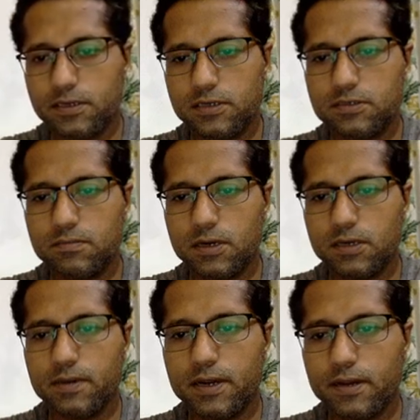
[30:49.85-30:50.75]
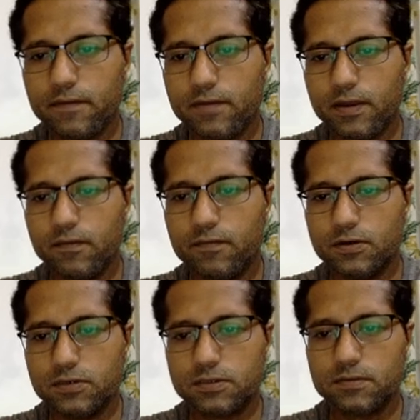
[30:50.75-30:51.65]
its multiplicative
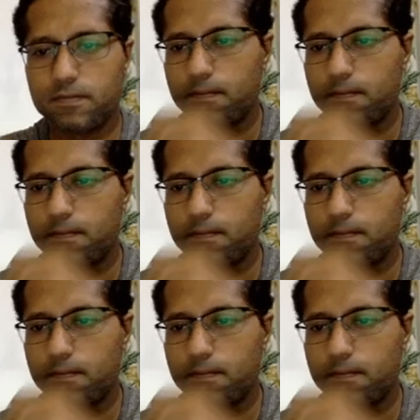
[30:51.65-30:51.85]
inverse,